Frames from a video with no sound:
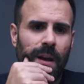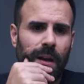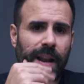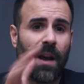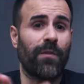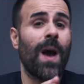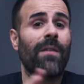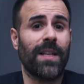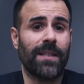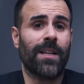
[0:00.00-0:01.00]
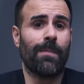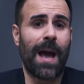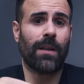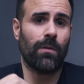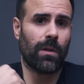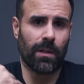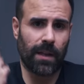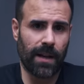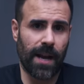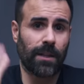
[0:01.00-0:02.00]
Now, if you have an Intel Mac, you can
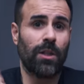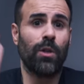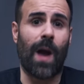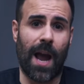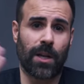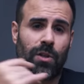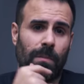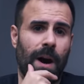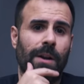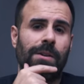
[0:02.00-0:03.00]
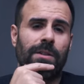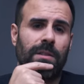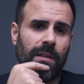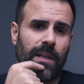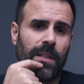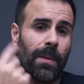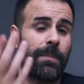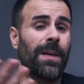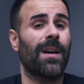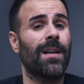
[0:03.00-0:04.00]
connect two extra monitors to this, but
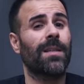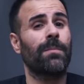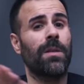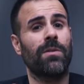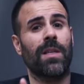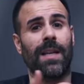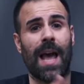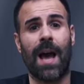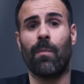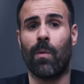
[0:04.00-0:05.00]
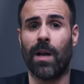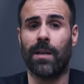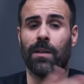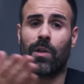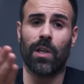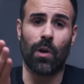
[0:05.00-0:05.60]
because I'm using an M1, you can